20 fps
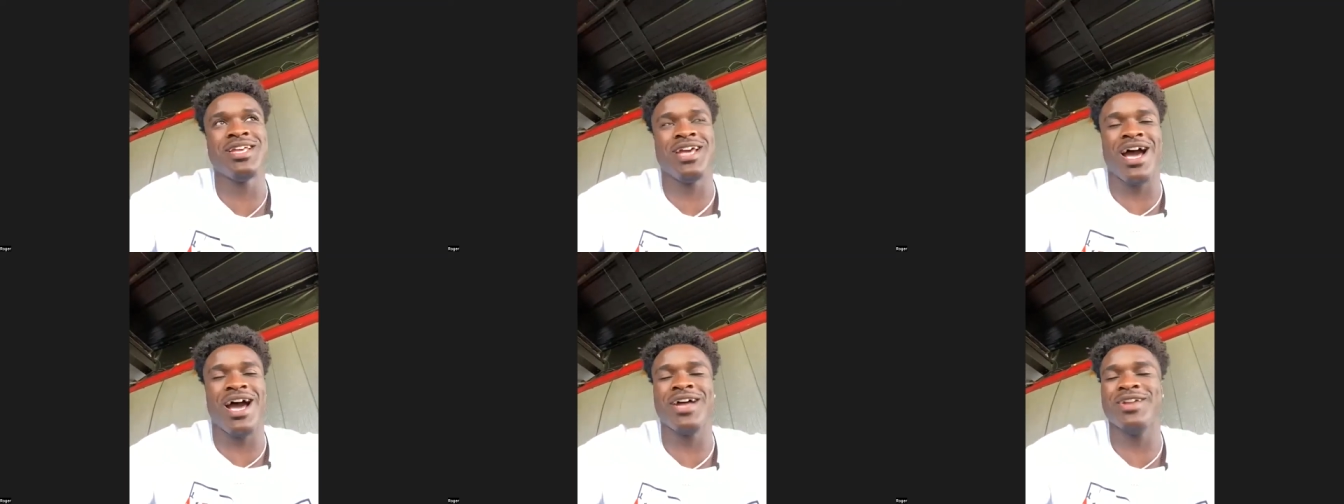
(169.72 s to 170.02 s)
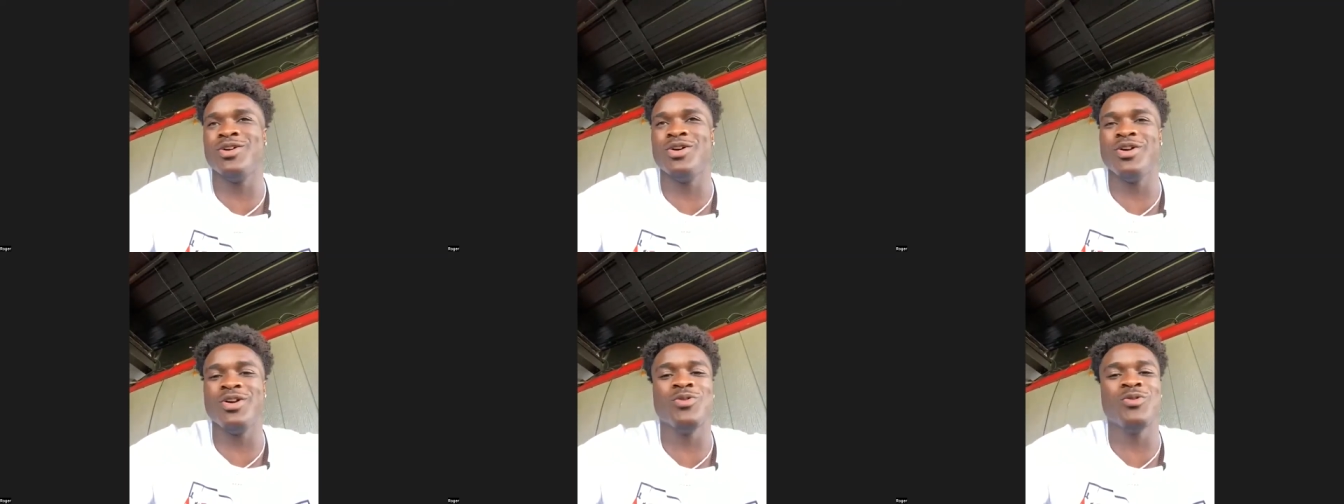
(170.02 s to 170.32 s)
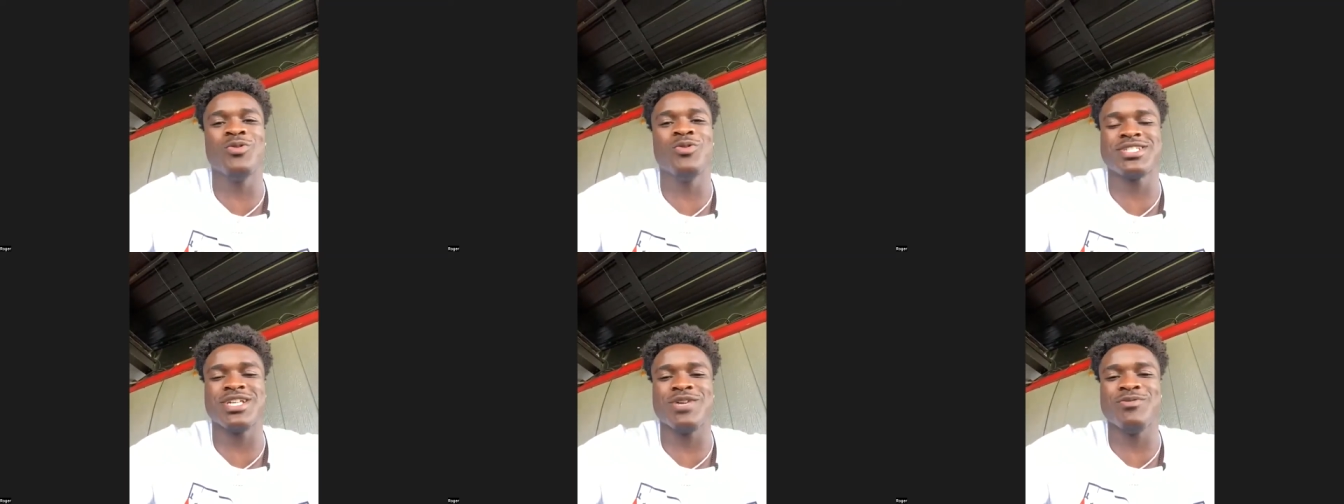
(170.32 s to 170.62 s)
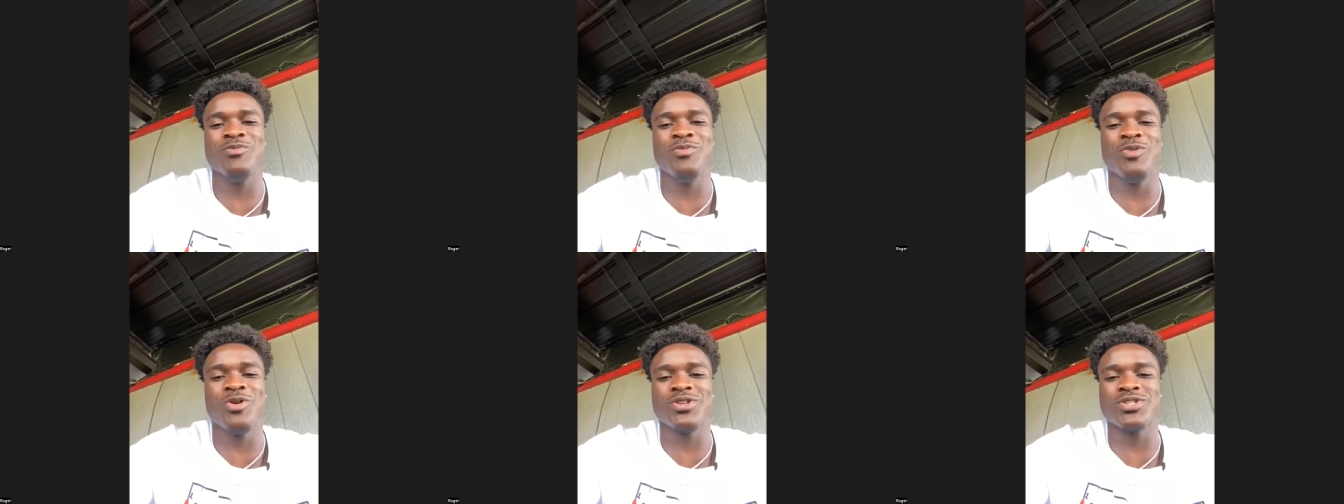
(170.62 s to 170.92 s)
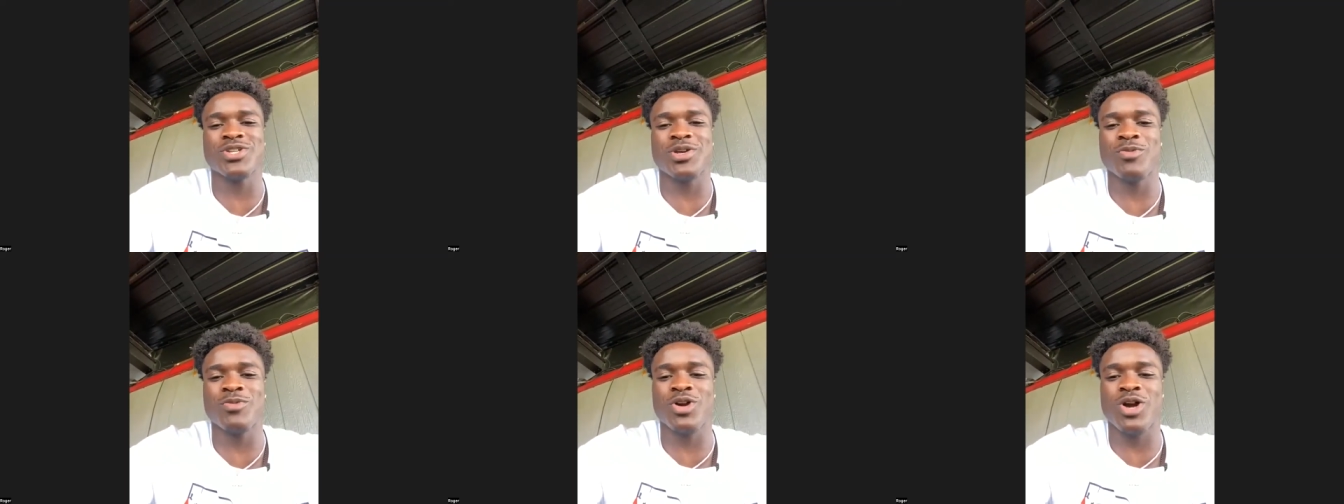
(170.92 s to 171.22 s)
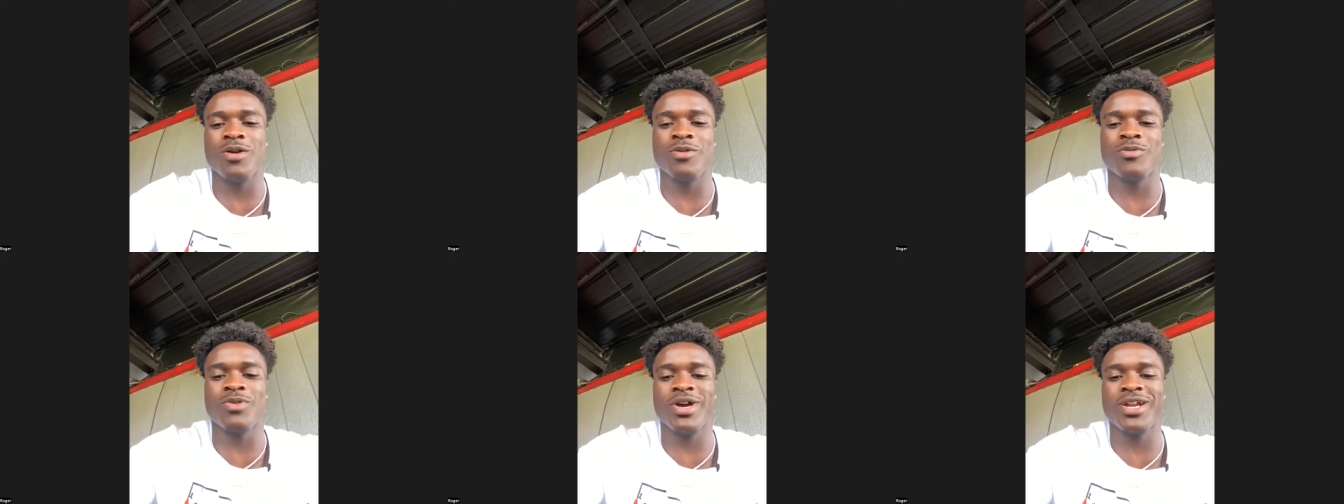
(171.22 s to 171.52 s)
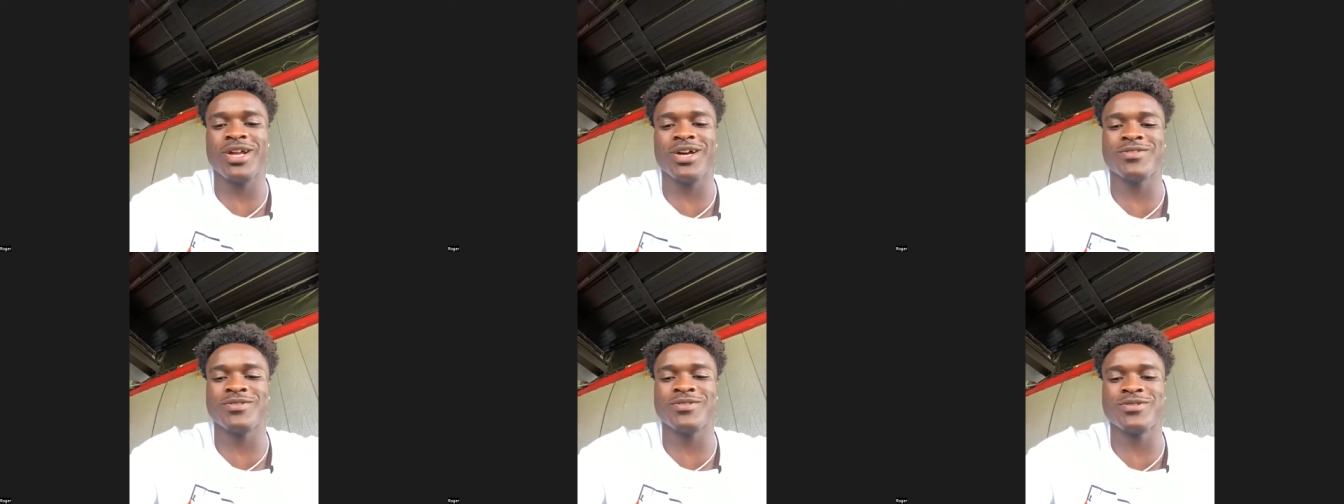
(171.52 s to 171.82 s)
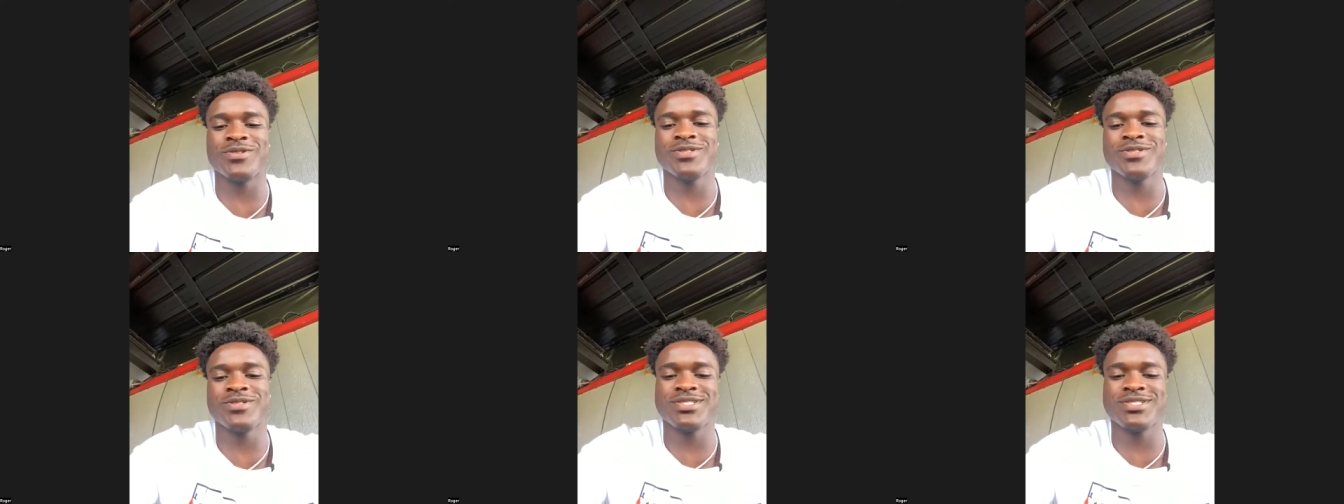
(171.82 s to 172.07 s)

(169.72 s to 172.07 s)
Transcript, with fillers: I know he going to want to tell me more, so I'm going to call him right after.